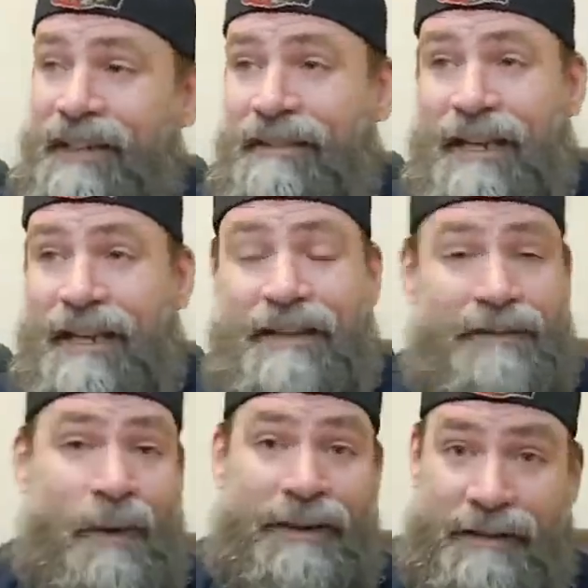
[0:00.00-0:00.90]
not
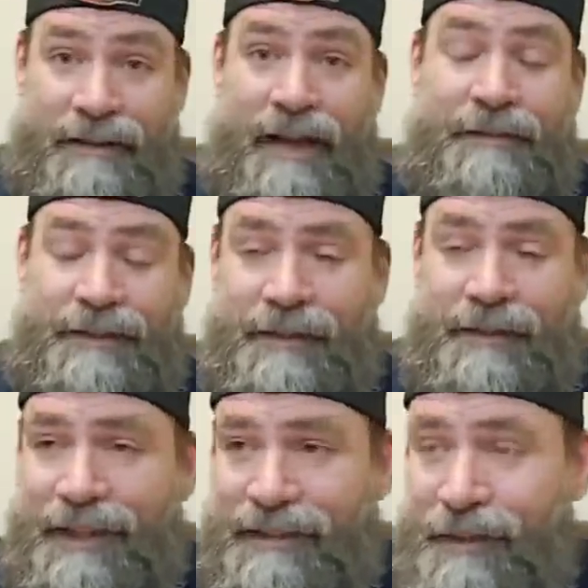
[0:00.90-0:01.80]
quite obviously as big
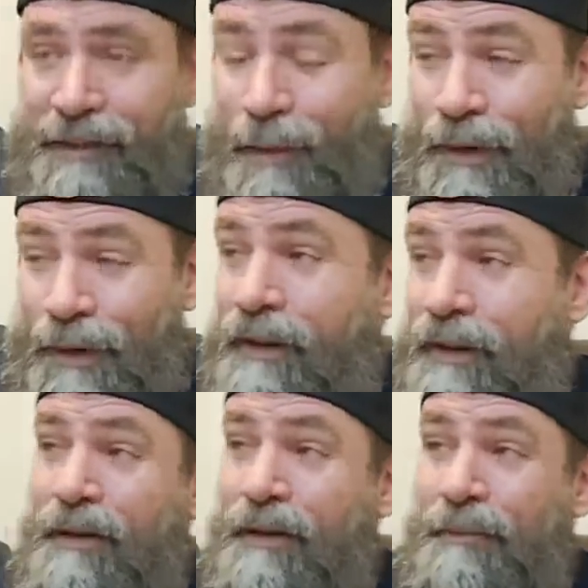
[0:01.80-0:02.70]
as New York,
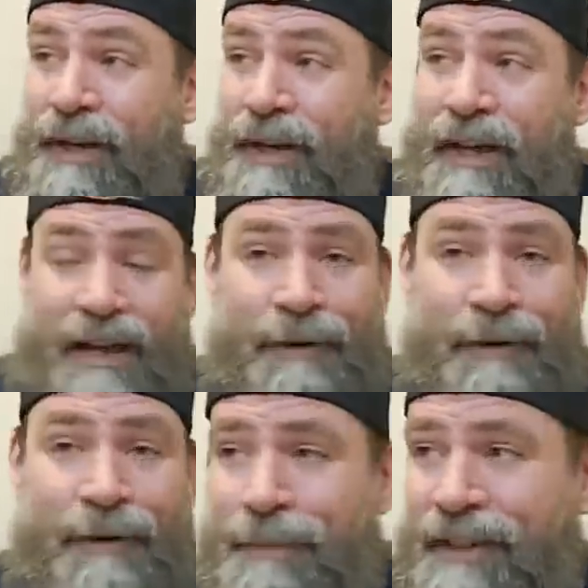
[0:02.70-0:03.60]
but uh, I'm from the
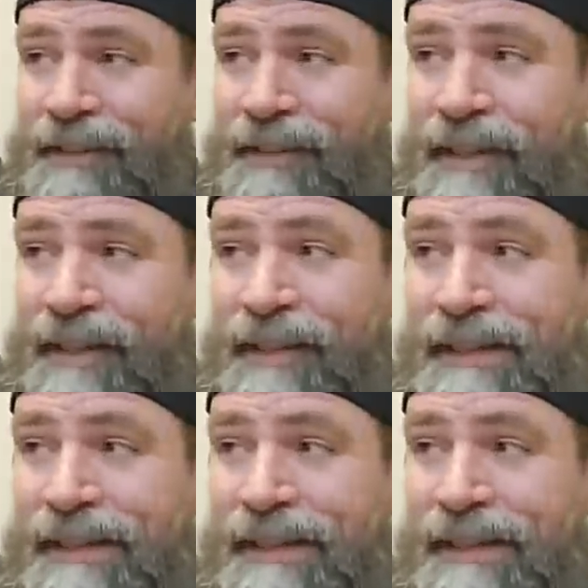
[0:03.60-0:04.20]
big city.